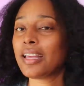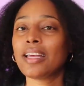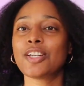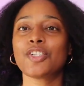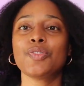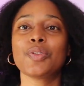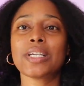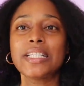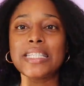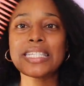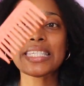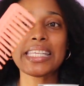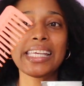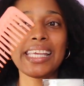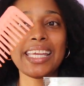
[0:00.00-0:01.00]
As you can
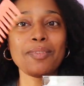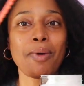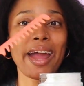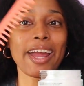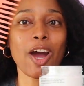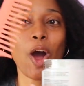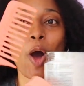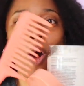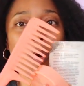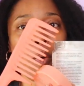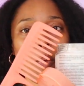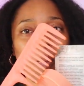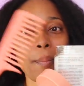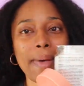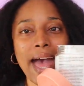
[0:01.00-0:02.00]
see, my
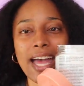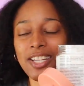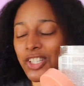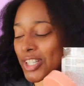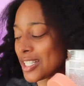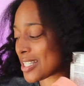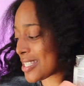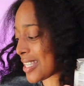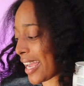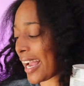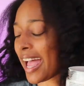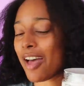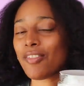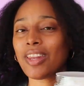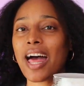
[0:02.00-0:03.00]
comb matches. Like, I
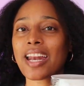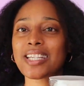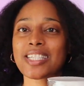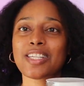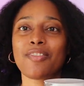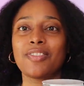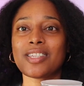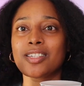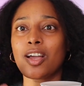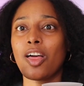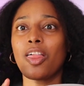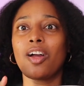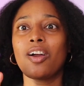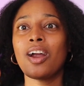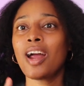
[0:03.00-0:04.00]
have a lot of stuff this
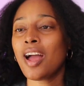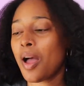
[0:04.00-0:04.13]
color.